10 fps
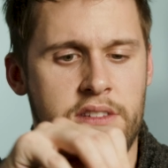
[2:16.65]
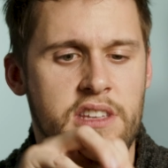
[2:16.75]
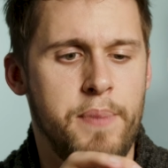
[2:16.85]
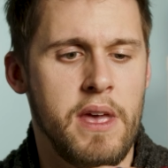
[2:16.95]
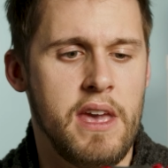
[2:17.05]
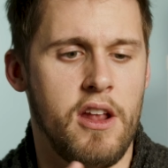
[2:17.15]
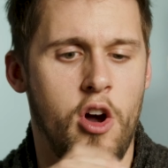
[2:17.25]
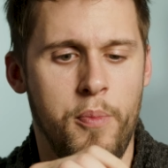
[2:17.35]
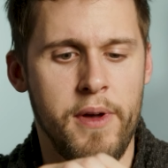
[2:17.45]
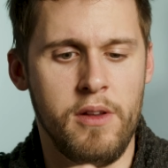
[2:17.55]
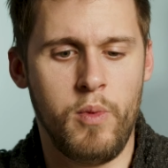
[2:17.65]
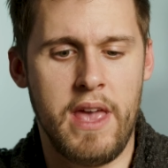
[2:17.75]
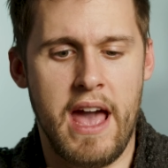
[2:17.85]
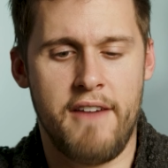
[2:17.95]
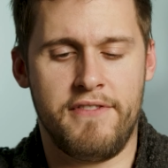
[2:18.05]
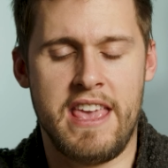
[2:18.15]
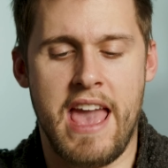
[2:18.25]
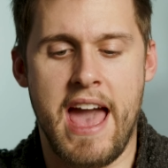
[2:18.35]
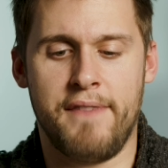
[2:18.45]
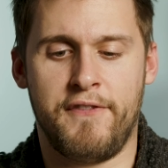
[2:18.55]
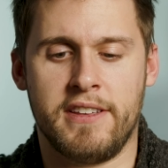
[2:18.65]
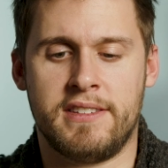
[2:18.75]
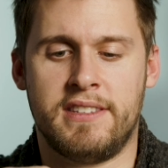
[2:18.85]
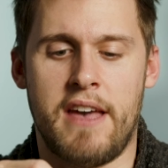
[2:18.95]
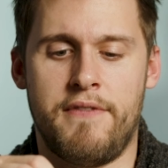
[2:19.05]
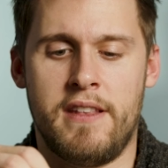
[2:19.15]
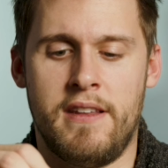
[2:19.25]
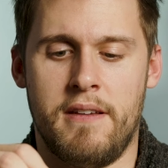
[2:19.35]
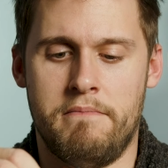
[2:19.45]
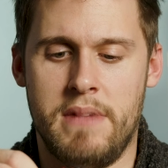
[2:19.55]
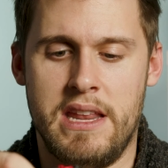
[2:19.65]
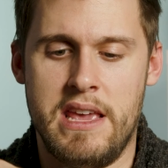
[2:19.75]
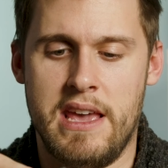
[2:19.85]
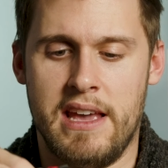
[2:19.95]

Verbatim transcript: Zipping it open, we have the F7 Mini